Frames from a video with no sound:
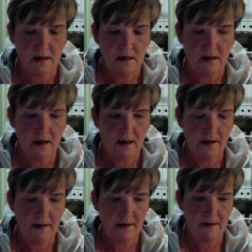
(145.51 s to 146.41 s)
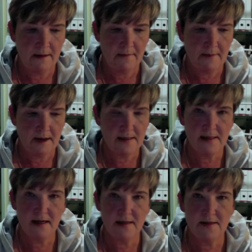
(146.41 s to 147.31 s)
yeah, and
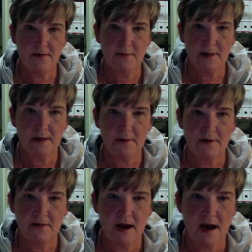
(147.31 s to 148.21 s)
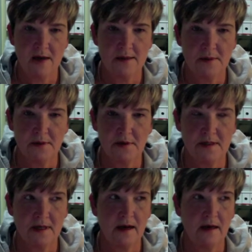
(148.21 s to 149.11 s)
today's sort of been a bit of a housework
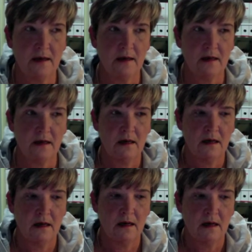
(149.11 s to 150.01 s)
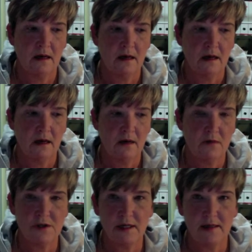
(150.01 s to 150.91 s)
day,
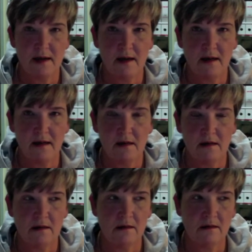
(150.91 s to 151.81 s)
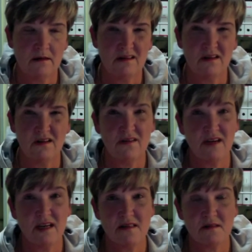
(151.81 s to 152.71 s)
washing day. Not that a lot of
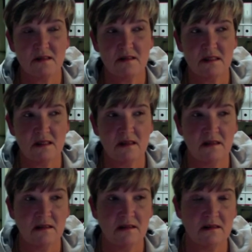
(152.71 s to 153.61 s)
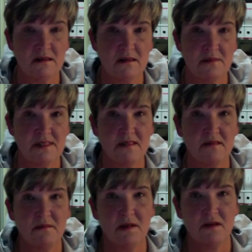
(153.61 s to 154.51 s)
housework got done because I'm still
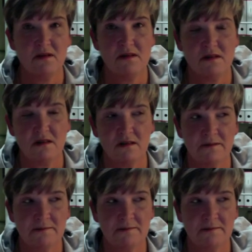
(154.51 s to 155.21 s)
on my go slow.